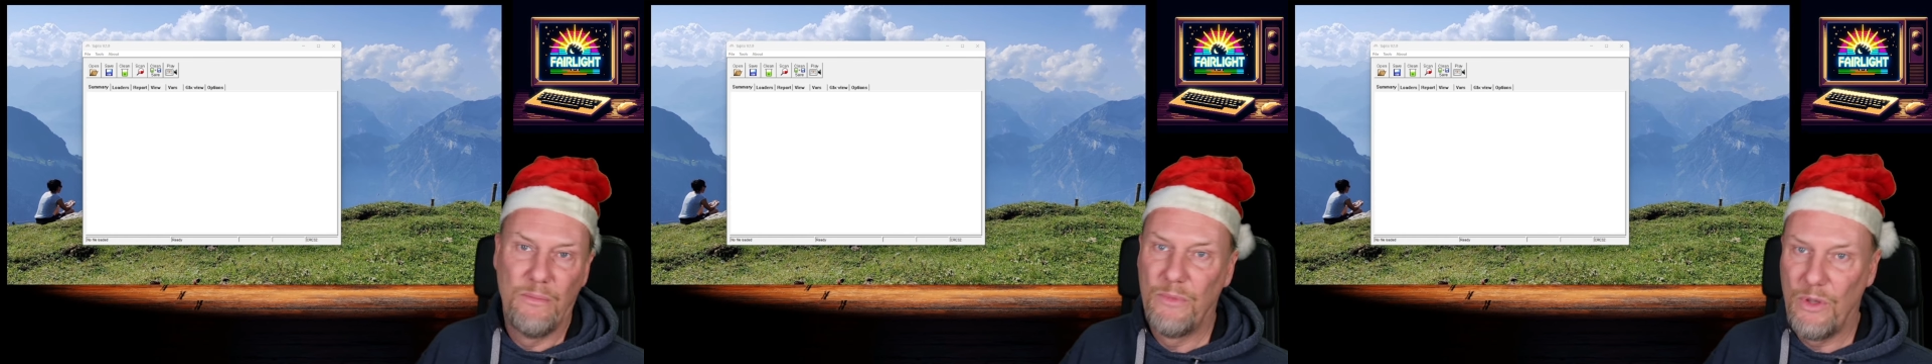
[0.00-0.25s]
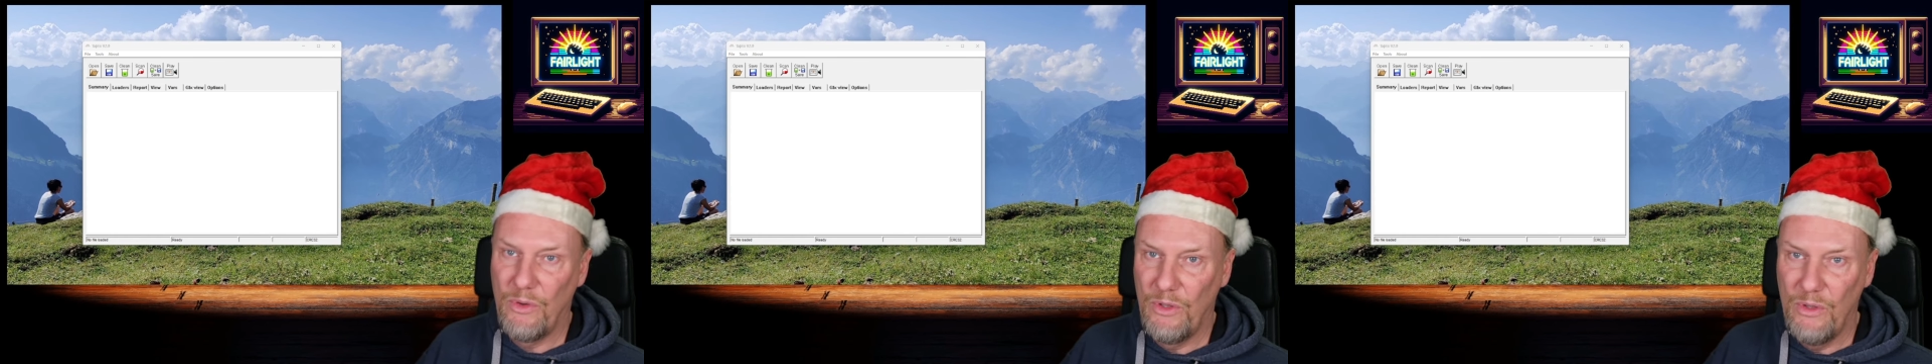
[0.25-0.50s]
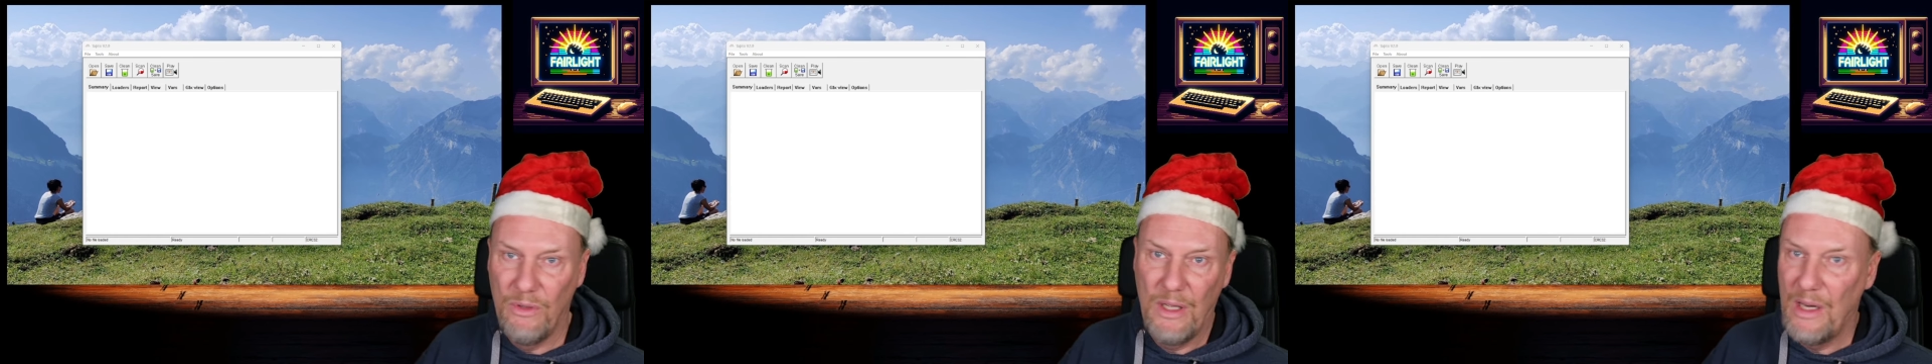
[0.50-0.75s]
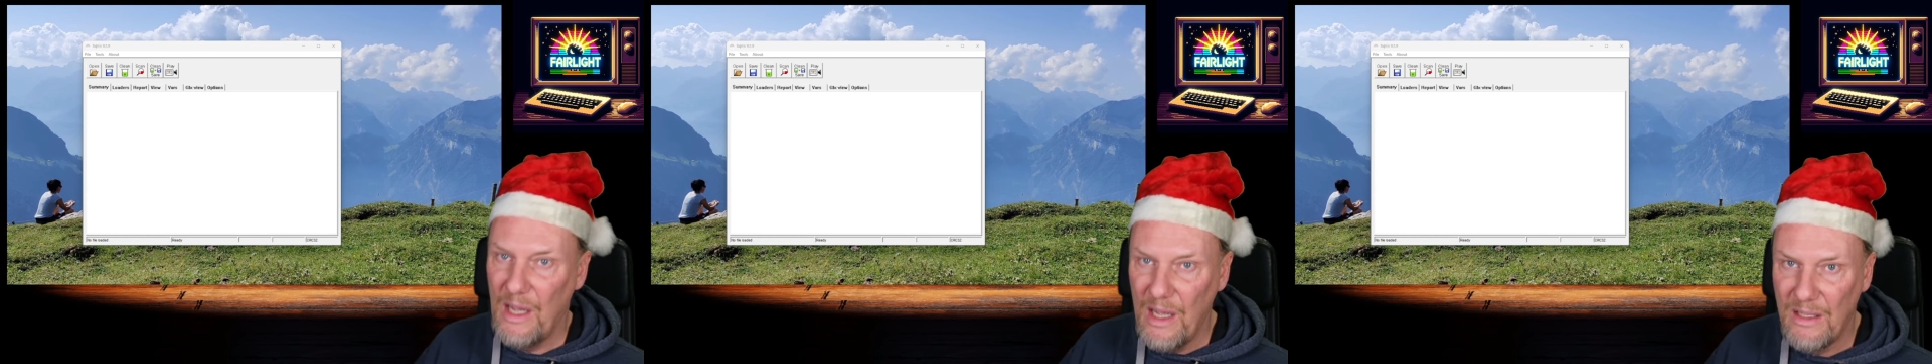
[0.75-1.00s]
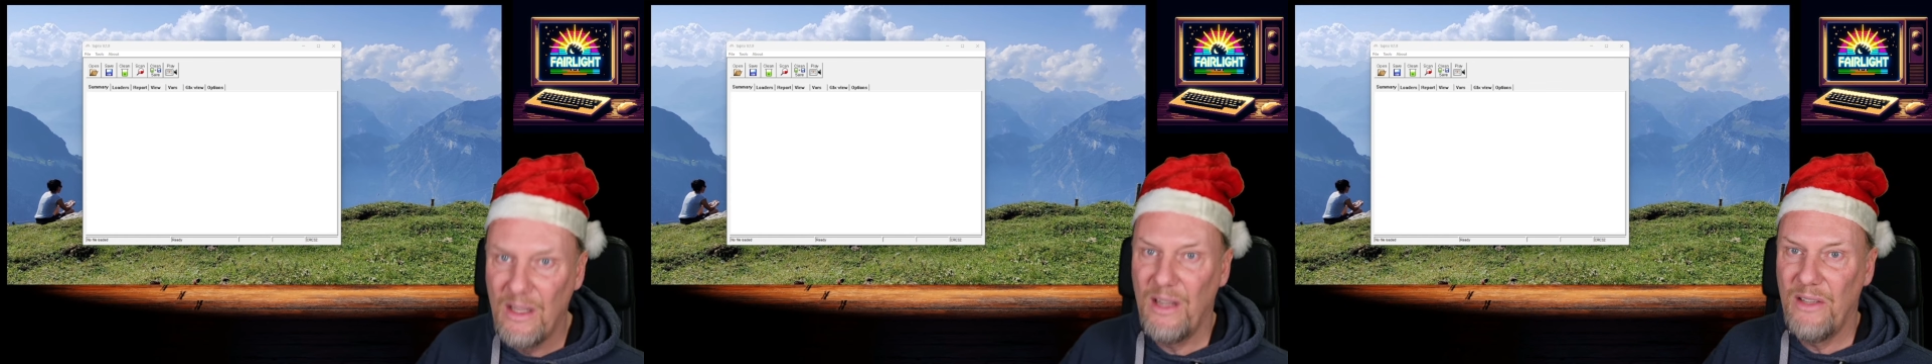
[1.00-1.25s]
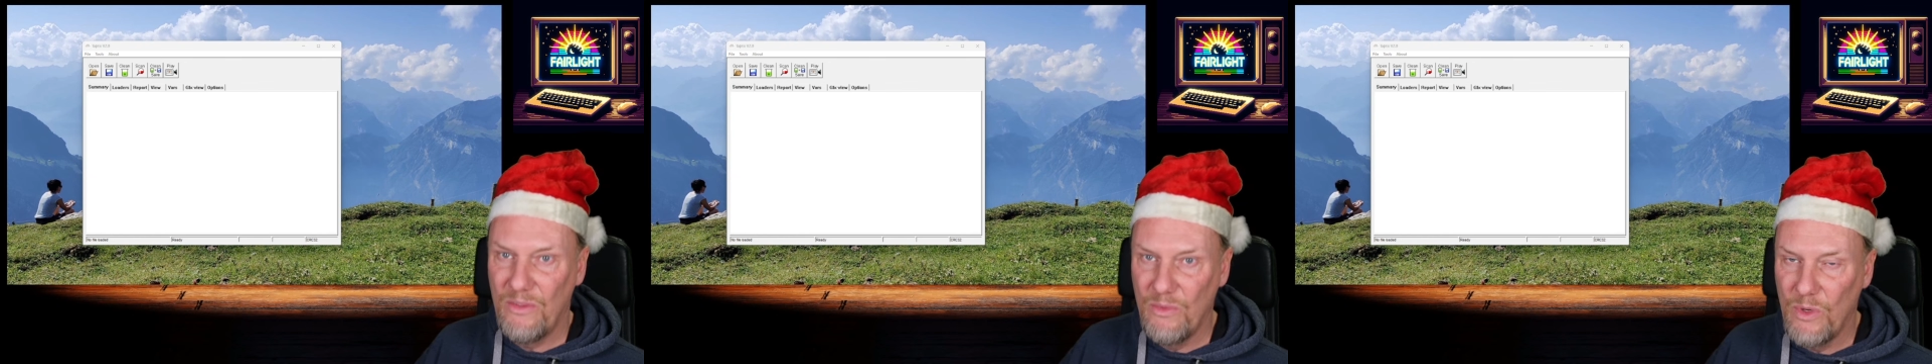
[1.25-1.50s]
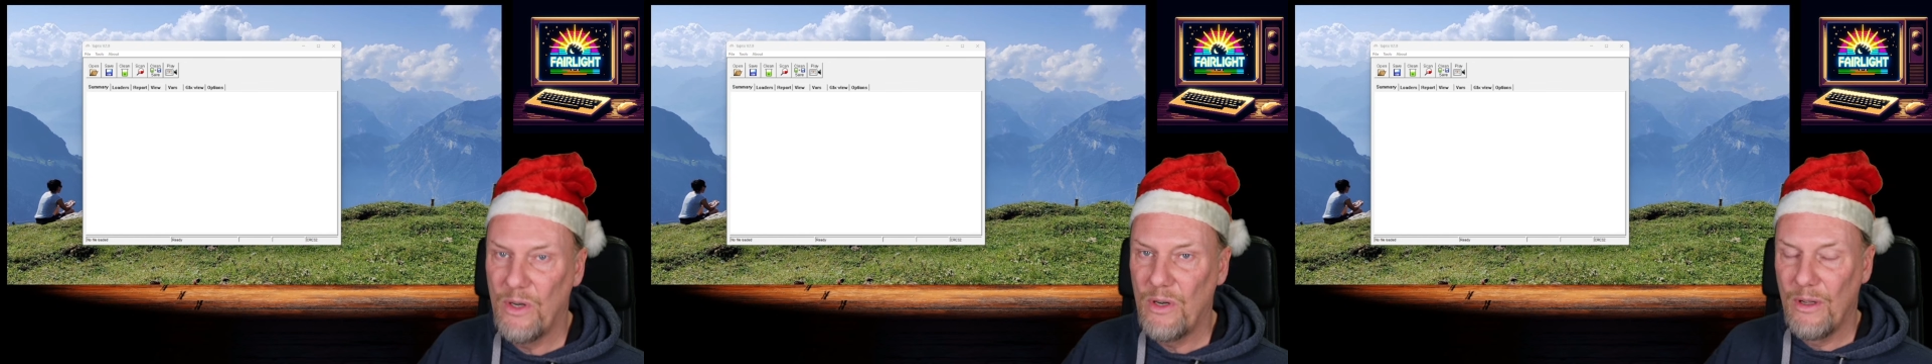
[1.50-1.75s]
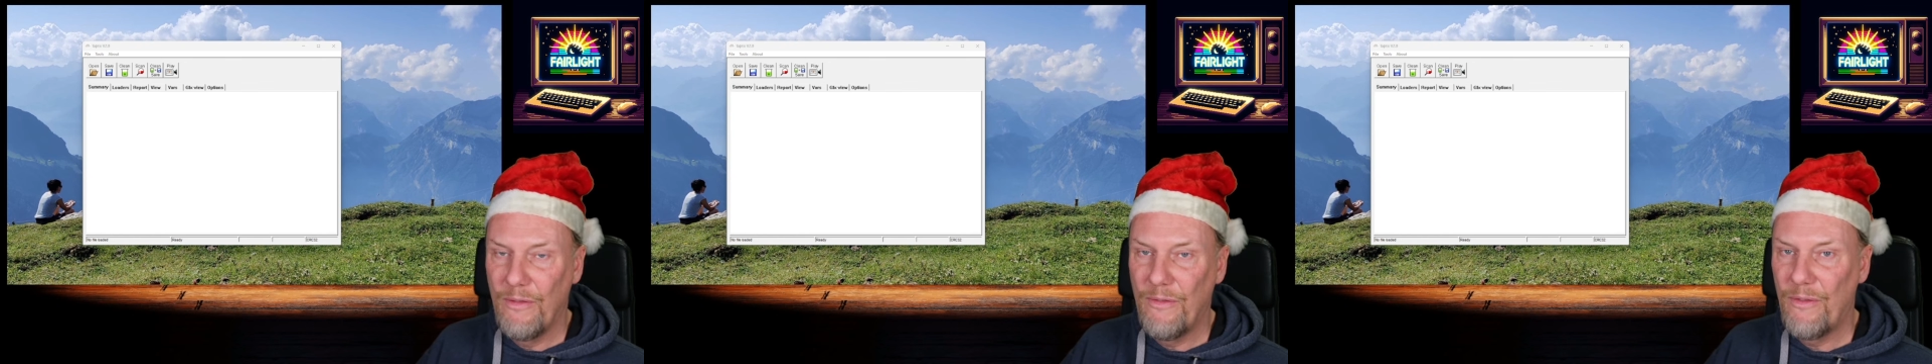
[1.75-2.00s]
So it does
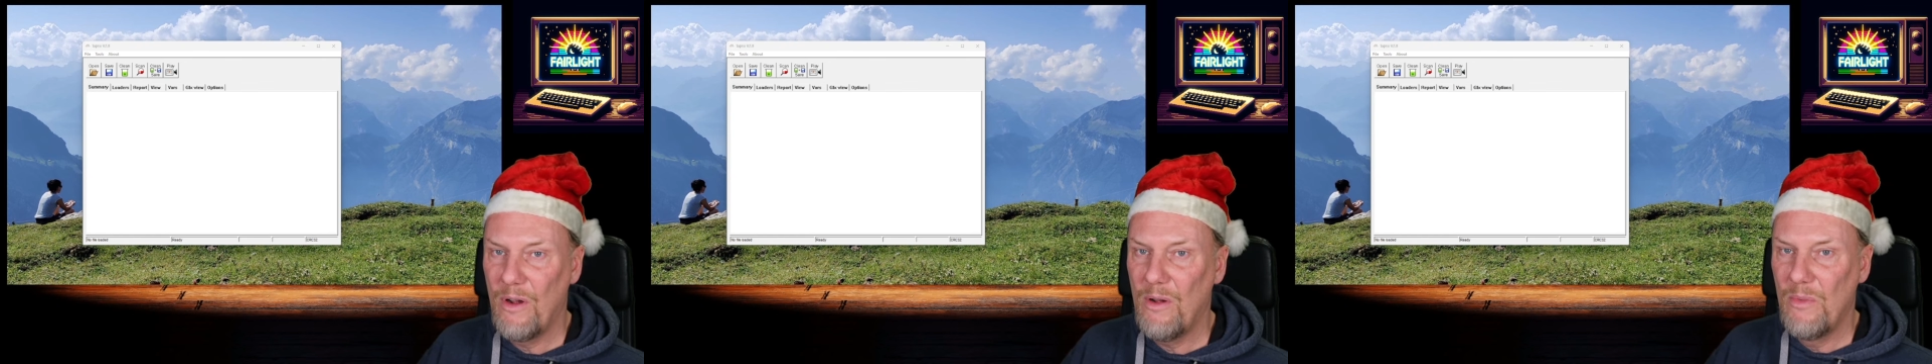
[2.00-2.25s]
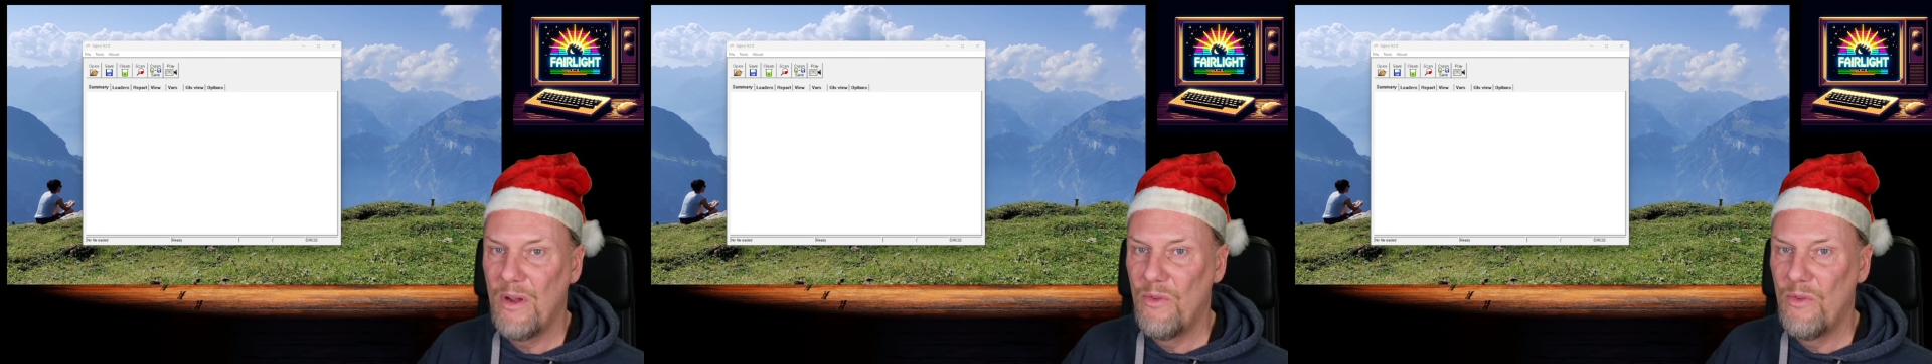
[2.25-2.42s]
work from